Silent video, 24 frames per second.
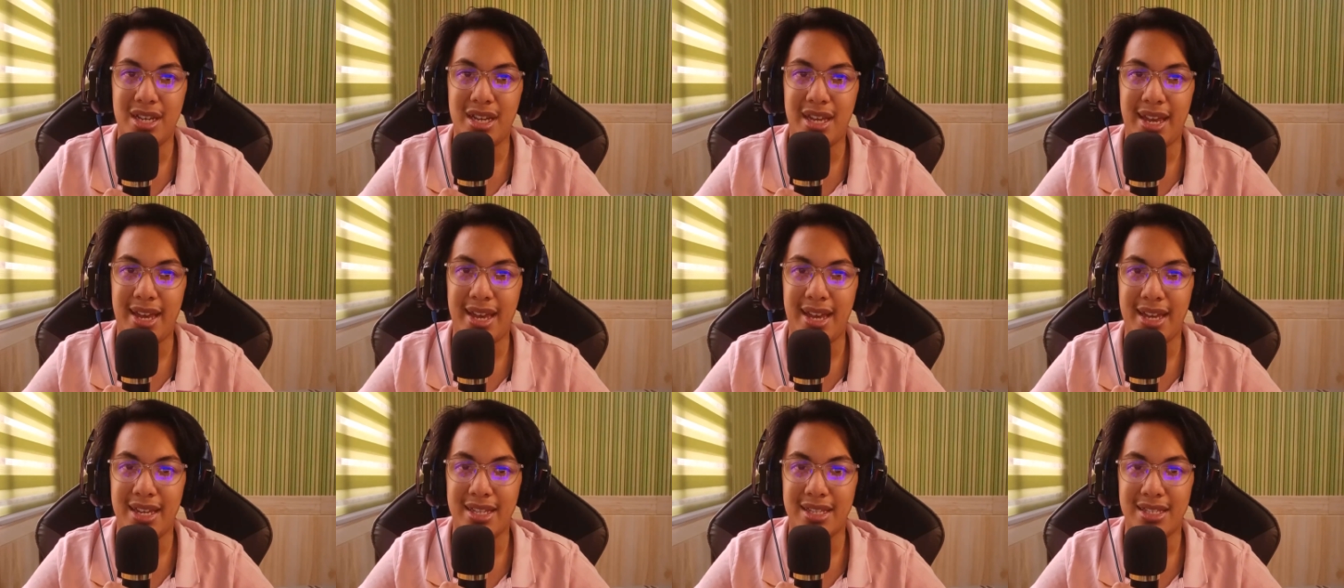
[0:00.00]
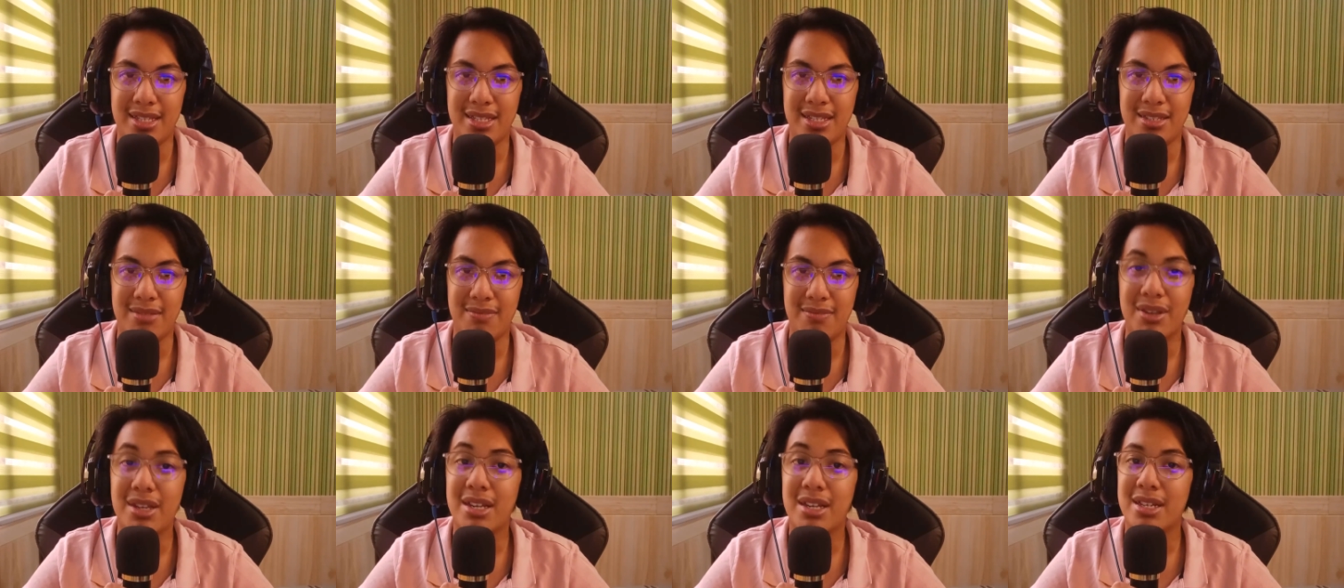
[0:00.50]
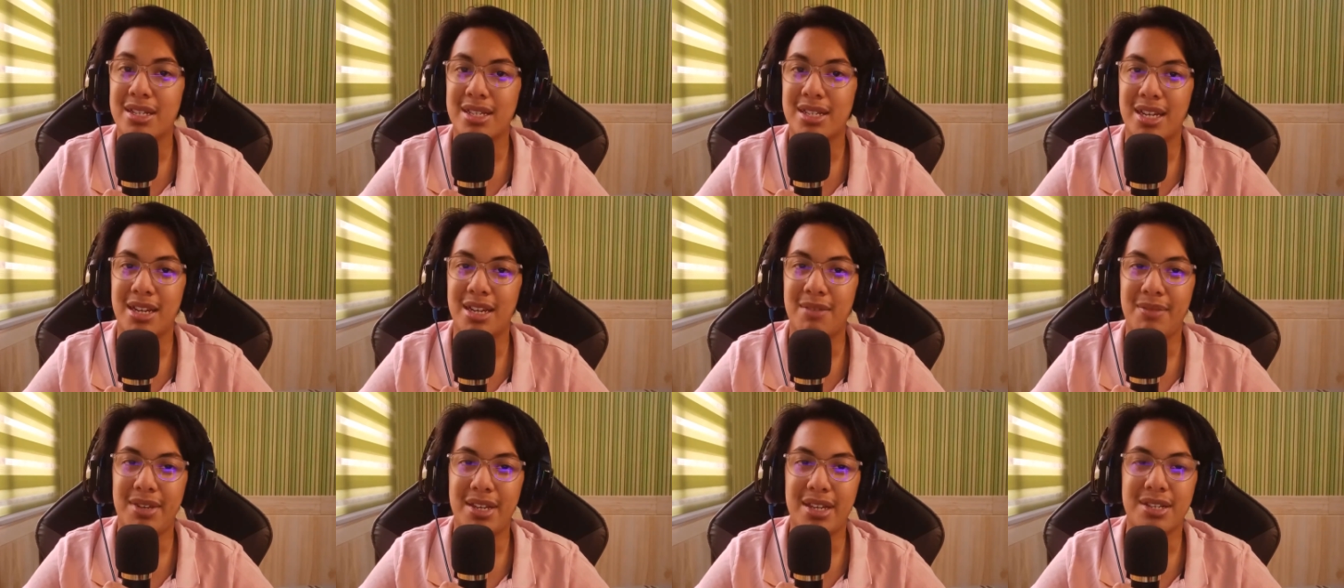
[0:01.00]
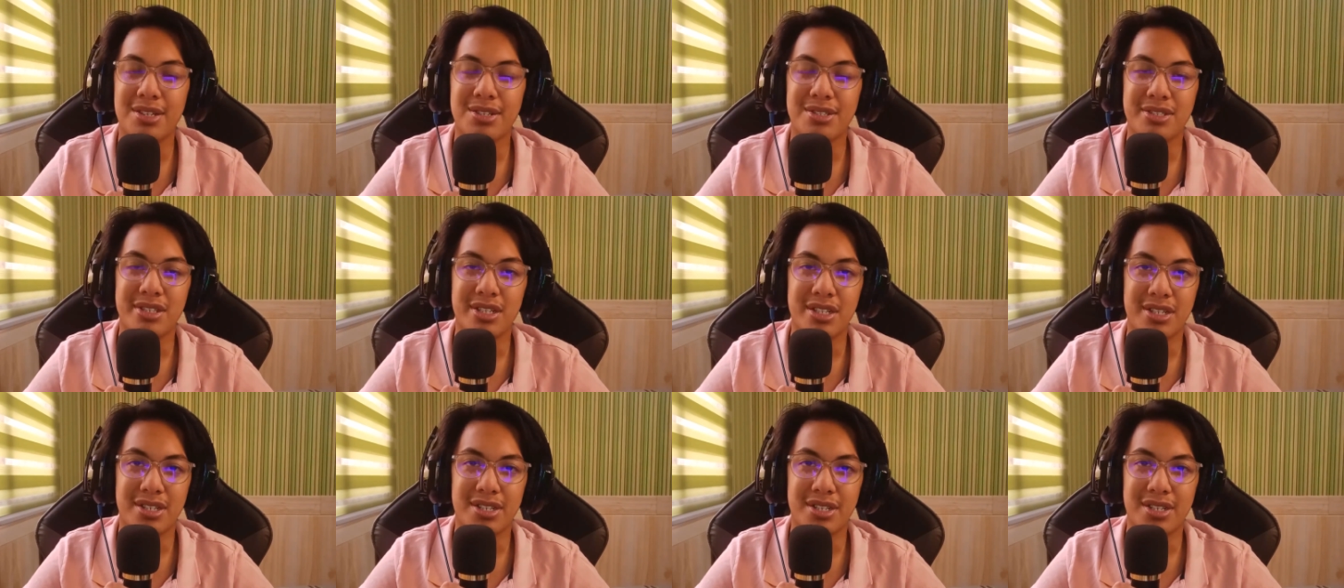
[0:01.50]
And because I am eager to
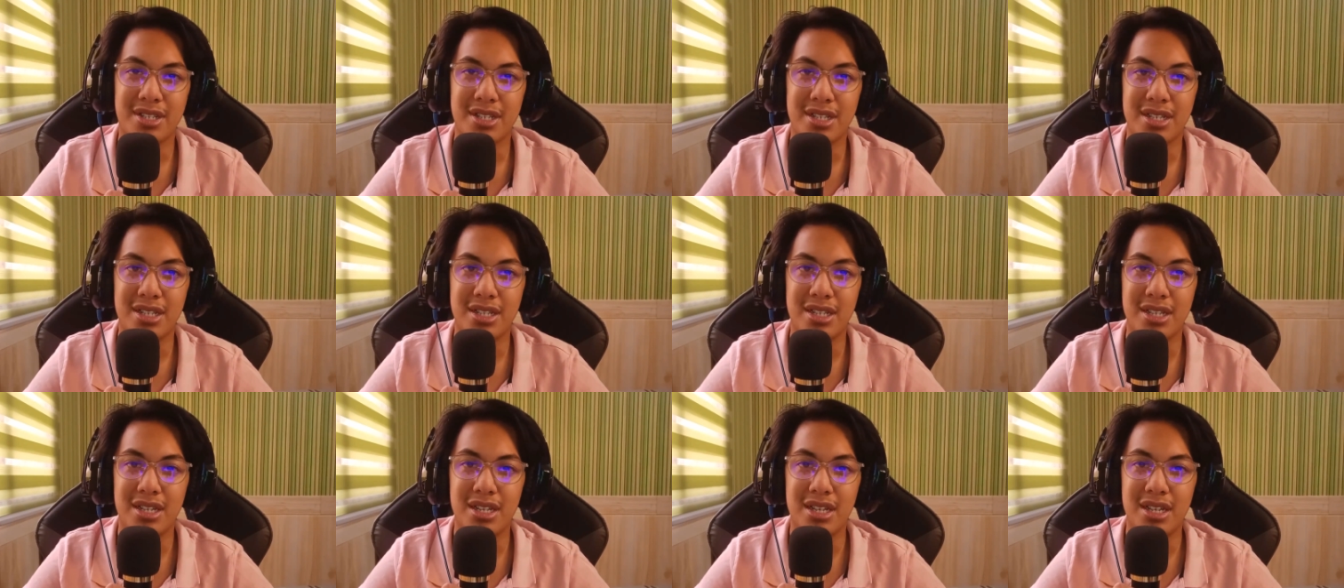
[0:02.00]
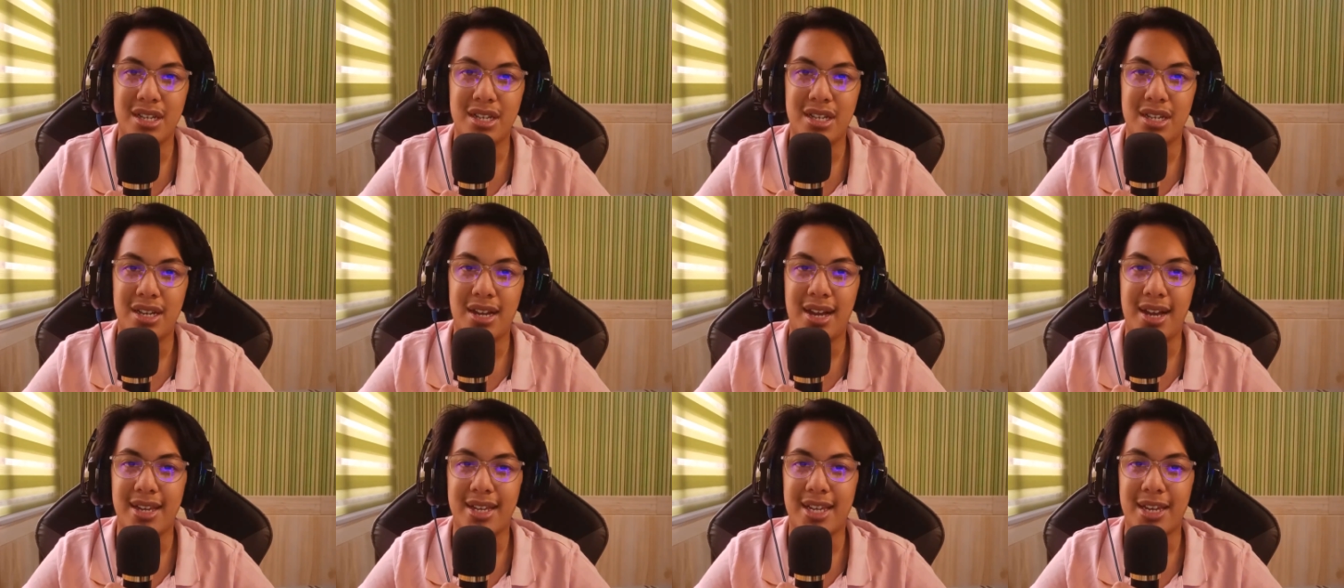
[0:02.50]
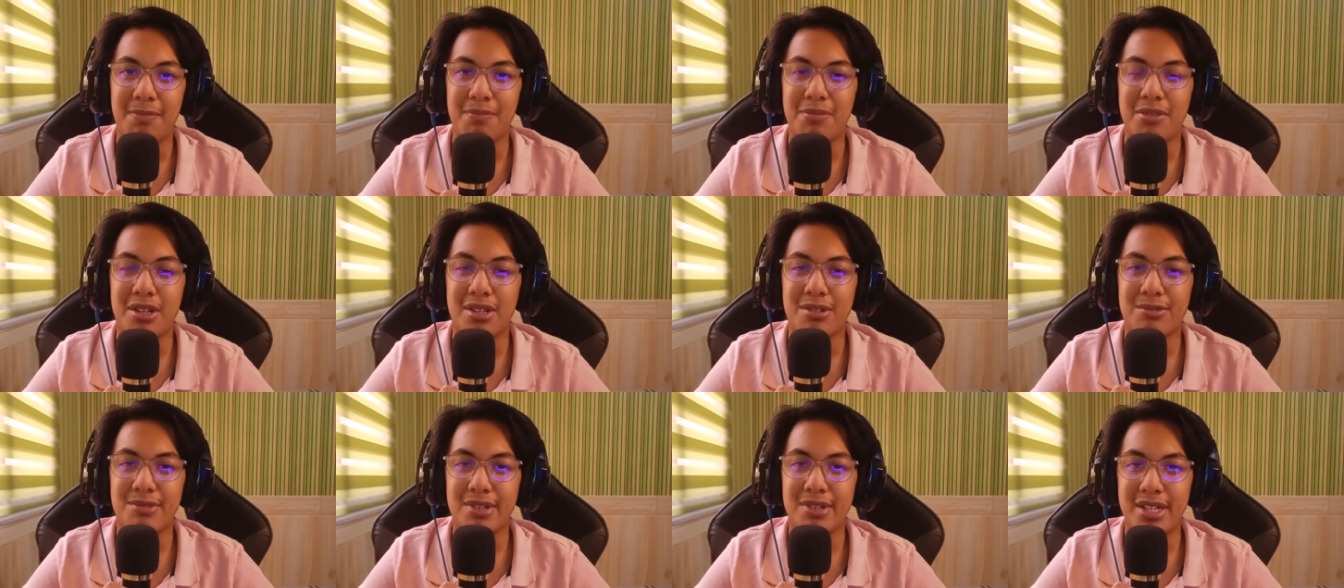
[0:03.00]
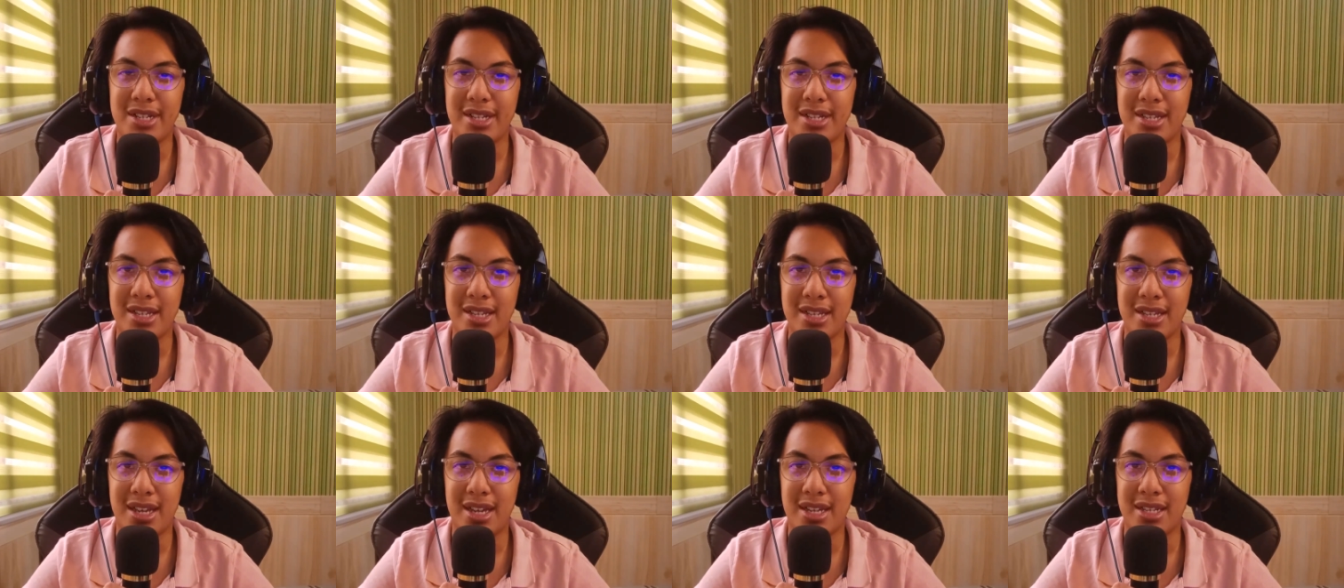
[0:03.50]
learn, I kept on
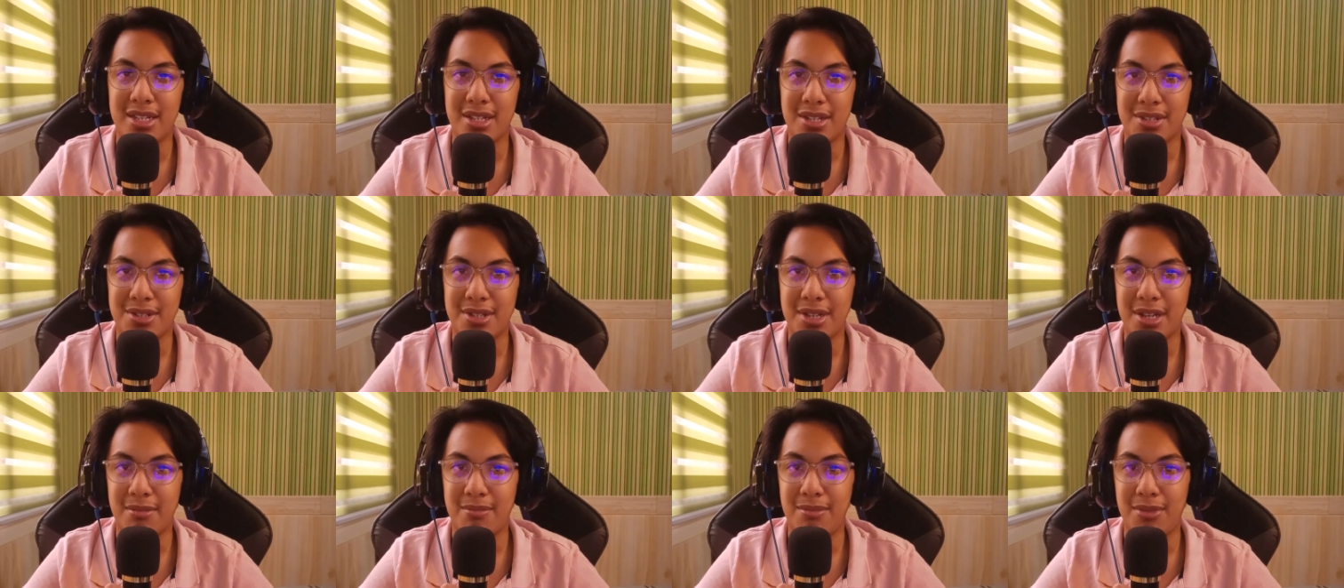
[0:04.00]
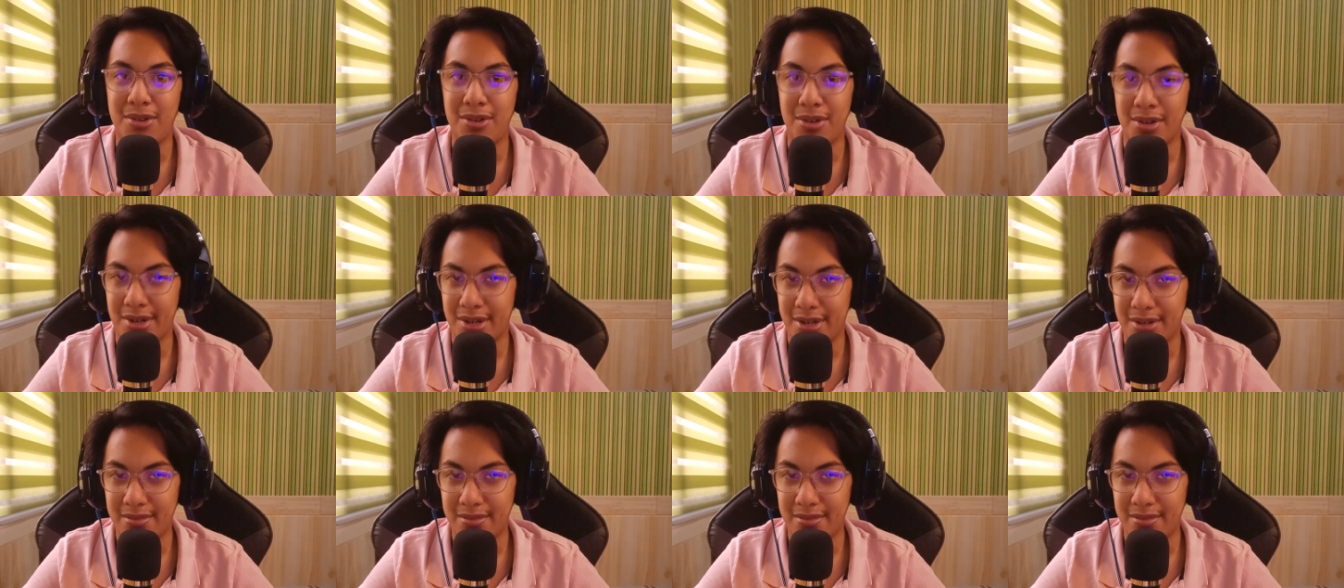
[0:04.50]
reading and learning more.